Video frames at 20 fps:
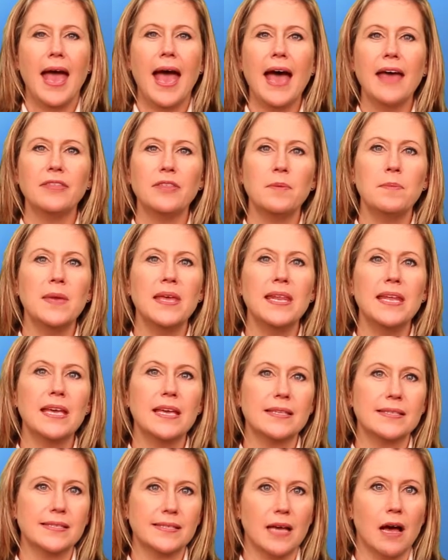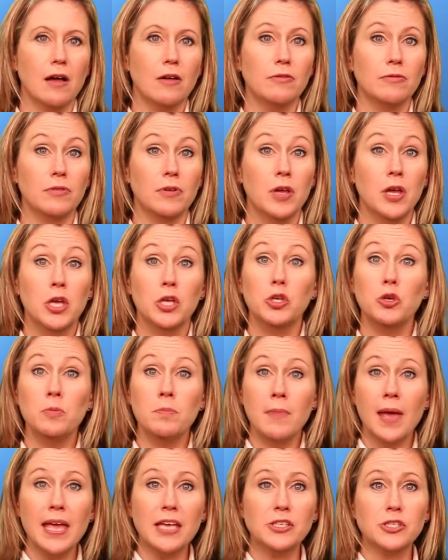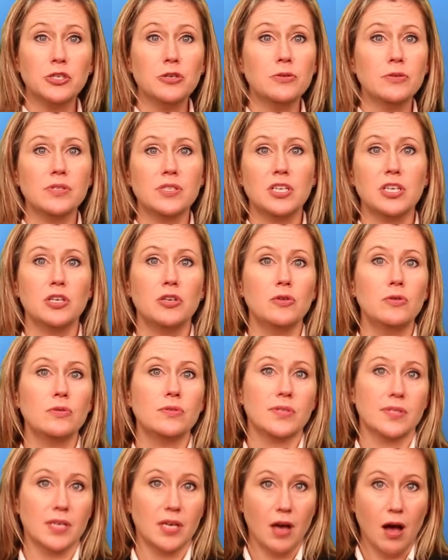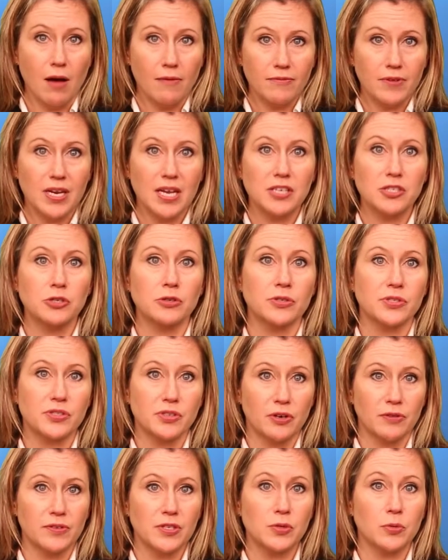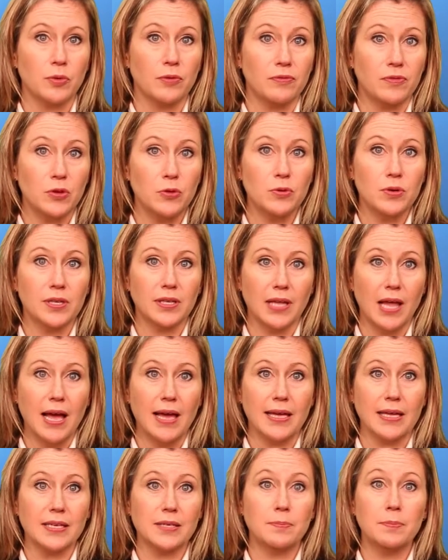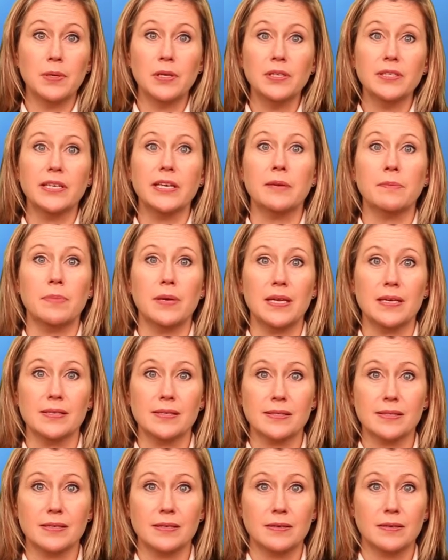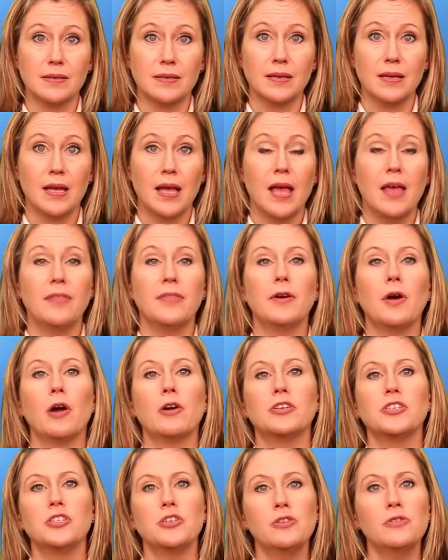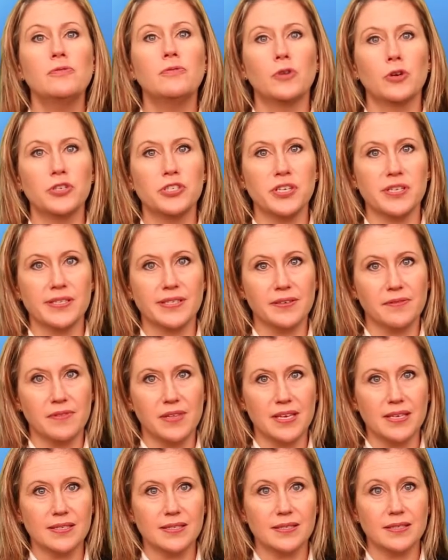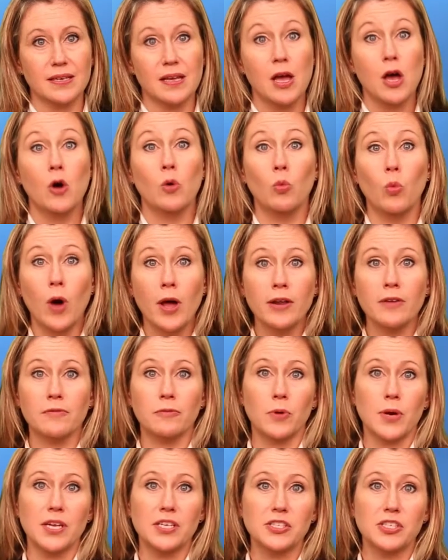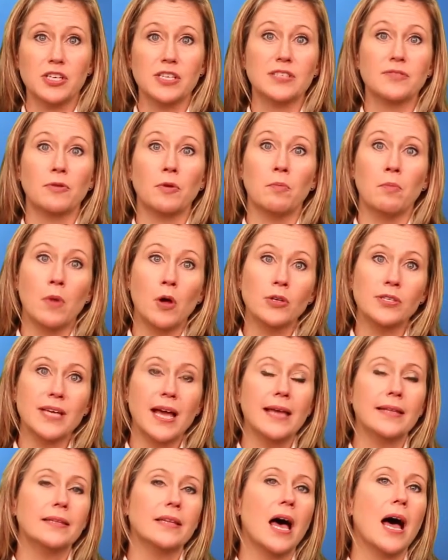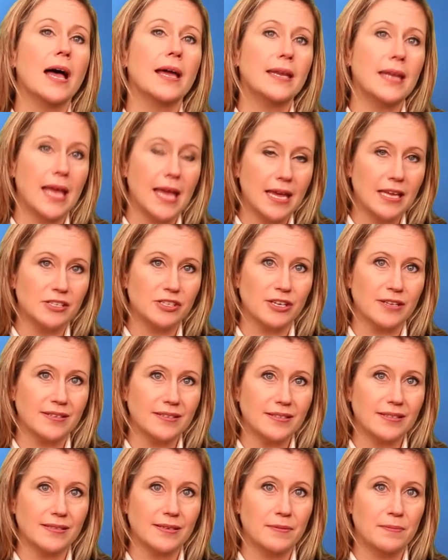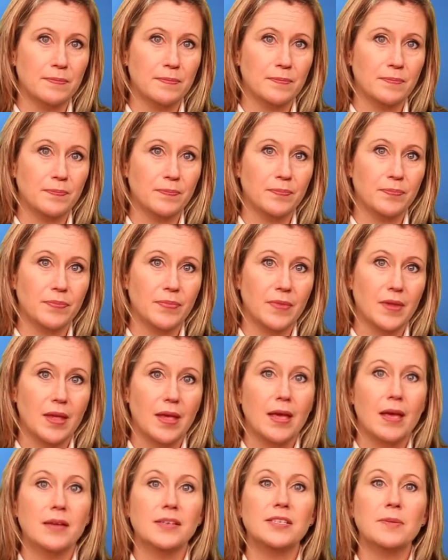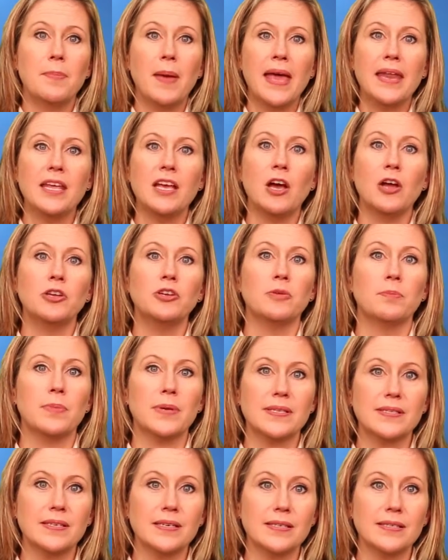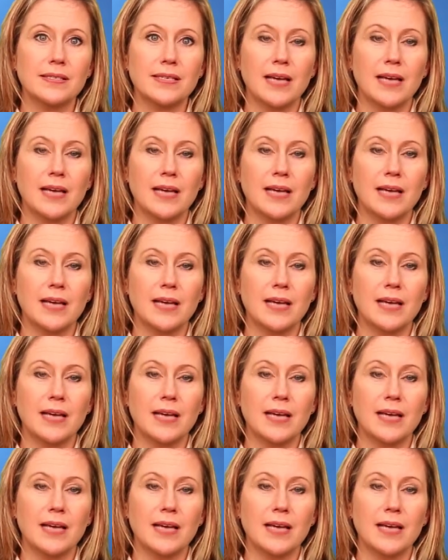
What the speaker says: At the meeting itself, you may choose to use the Confidential Service Review Client building piece. There are 2 versions of this, one of which is for multi-line agents. Depending on your business